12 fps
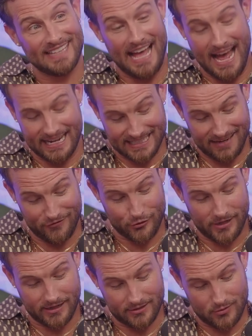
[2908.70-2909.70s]
Lots. I've
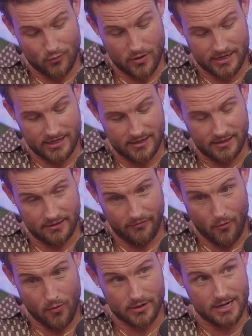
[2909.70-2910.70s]
drank
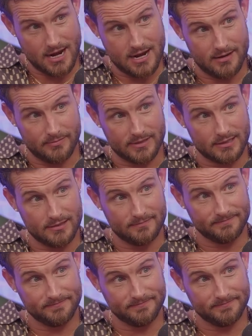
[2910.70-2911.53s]
24 times.